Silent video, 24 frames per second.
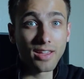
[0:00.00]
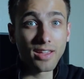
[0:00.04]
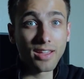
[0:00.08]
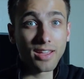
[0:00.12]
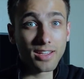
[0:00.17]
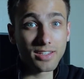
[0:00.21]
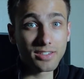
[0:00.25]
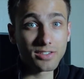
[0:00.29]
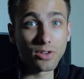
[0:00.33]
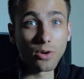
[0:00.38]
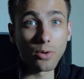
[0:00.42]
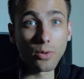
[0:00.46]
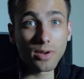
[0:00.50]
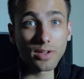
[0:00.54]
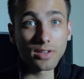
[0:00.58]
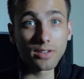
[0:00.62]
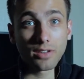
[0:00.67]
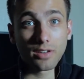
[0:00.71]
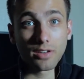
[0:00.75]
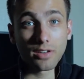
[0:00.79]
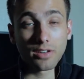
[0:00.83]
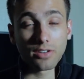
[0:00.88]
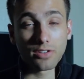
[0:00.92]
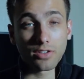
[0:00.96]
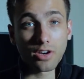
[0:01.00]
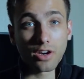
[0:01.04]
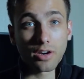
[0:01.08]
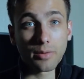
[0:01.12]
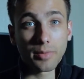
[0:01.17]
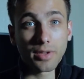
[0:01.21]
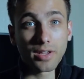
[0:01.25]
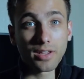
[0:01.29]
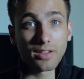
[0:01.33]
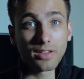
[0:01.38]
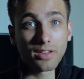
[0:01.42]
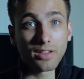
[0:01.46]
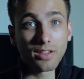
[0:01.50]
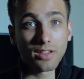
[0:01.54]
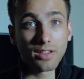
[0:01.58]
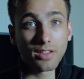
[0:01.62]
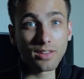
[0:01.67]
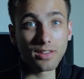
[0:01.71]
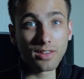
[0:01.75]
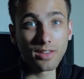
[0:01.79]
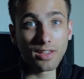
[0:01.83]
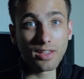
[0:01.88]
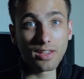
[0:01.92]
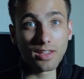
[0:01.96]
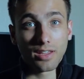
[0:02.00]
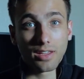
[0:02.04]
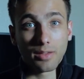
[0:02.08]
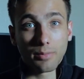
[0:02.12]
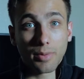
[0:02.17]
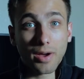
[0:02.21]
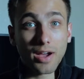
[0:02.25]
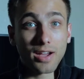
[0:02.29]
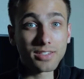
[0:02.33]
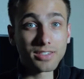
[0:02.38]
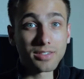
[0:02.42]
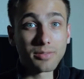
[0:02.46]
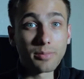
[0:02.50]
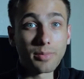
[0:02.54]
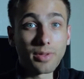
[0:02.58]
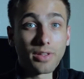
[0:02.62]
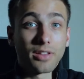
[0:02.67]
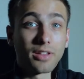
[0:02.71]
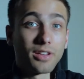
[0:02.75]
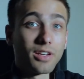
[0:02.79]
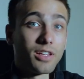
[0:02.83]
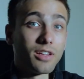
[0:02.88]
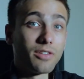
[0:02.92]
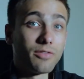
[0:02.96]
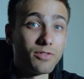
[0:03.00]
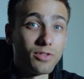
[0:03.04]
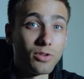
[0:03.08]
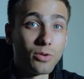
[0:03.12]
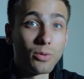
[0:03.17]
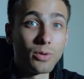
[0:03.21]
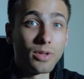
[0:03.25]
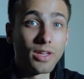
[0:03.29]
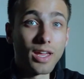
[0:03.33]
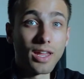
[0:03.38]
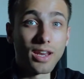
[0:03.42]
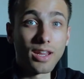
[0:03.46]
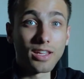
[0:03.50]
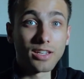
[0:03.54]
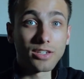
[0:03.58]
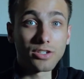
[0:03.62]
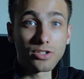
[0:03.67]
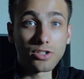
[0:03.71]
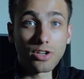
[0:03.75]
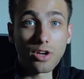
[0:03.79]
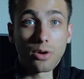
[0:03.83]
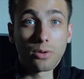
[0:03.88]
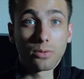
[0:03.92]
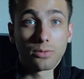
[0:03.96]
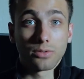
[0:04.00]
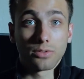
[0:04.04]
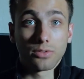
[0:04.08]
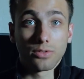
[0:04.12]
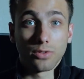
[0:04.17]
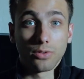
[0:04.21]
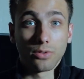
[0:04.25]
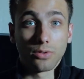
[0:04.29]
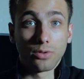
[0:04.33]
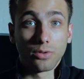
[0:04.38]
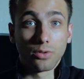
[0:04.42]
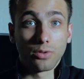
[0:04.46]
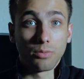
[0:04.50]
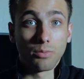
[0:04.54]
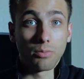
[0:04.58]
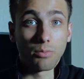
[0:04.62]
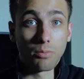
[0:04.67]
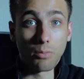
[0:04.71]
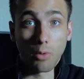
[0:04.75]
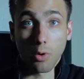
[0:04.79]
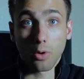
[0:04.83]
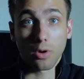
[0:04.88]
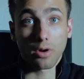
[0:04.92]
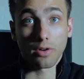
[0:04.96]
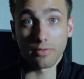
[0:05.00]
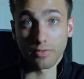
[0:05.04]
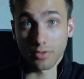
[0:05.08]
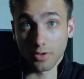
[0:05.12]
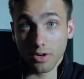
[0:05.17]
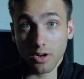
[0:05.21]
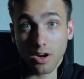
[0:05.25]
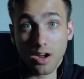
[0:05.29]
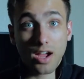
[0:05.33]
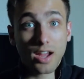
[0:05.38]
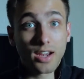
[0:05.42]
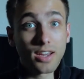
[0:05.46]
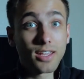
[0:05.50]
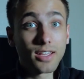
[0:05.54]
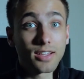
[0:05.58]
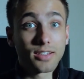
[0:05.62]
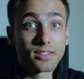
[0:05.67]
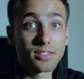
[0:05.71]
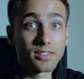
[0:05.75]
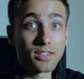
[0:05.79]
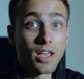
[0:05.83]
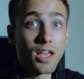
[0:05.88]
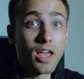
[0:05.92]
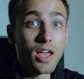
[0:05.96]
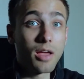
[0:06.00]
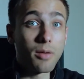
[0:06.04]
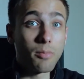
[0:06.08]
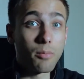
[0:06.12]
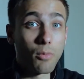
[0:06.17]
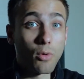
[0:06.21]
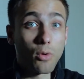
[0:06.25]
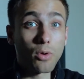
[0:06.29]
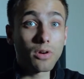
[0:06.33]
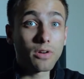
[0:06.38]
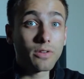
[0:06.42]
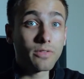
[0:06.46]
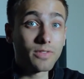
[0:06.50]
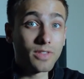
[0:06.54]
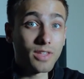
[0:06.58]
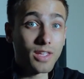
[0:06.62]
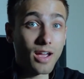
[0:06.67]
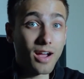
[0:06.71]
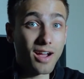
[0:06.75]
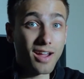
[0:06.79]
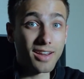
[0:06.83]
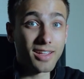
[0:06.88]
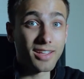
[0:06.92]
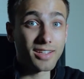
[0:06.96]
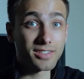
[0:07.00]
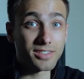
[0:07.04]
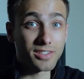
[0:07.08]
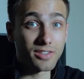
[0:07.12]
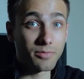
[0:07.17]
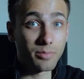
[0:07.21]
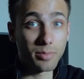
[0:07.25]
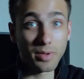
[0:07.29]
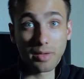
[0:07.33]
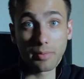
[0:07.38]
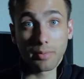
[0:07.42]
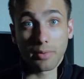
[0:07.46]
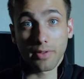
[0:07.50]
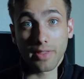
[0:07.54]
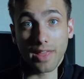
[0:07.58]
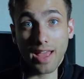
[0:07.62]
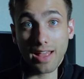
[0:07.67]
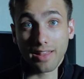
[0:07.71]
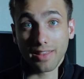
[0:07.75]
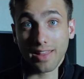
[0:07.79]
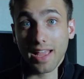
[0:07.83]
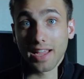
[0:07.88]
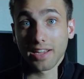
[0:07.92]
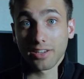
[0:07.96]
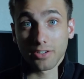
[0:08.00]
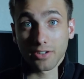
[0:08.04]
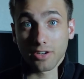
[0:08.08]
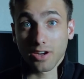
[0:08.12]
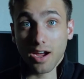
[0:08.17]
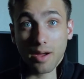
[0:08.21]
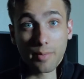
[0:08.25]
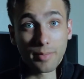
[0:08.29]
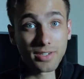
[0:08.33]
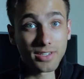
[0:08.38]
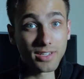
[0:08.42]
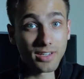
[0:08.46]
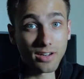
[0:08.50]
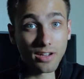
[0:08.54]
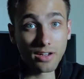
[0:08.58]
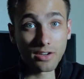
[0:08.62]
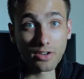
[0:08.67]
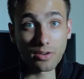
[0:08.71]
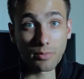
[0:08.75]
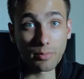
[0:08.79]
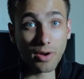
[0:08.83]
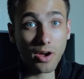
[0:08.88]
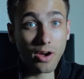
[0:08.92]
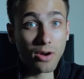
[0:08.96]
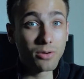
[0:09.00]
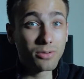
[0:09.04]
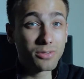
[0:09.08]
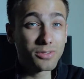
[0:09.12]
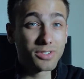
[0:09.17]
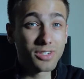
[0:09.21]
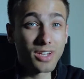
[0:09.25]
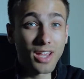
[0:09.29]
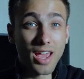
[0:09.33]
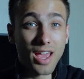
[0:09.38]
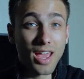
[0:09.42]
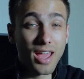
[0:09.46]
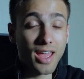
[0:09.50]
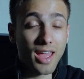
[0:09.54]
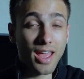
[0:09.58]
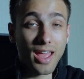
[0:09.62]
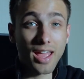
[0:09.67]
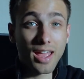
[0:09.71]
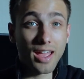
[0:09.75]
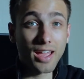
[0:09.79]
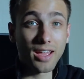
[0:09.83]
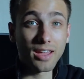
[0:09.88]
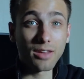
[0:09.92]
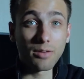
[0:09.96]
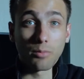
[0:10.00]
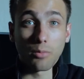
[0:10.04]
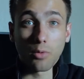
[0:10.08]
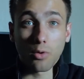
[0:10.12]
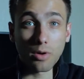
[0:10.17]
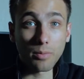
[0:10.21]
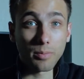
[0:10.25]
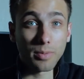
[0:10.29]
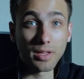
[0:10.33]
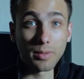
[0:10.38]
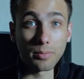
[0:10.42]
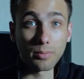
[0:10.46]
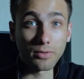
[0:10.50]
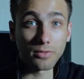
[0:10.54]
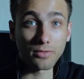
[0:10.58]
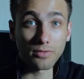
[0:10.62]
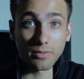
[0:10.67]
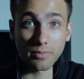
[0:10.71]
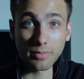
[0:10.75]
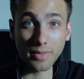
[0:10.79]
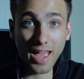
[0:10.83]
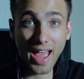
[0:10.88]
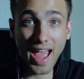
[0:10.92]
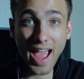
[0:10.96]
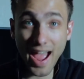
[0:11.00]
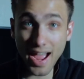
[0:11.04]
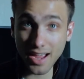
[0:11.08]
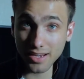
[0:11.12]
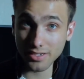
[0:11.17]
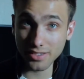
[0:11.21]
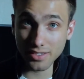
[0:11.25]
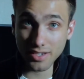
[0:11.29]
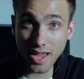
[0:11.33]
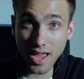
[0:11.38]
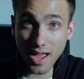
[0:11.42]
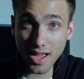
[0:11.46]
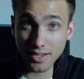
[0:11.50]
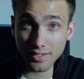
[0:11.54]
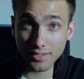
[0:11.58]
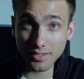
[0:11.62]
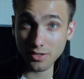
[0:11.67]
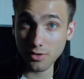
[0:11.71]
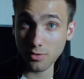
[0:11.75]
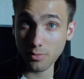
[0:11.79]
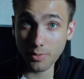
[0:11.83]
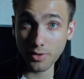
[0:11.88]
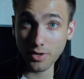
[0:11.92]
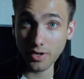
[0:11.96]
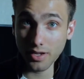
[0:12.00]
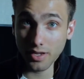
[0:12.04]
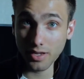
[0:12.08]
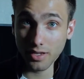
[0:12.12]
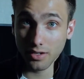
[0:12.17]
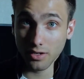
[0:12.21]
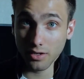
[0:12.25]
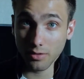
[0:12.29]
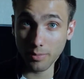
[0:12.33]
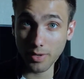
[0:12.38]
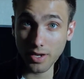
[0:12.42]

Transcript: is going to determine the possibility of you getting shown to more of your audience, more of the audience of people that liked or commented on your post, and more people from the hashtags that you put in your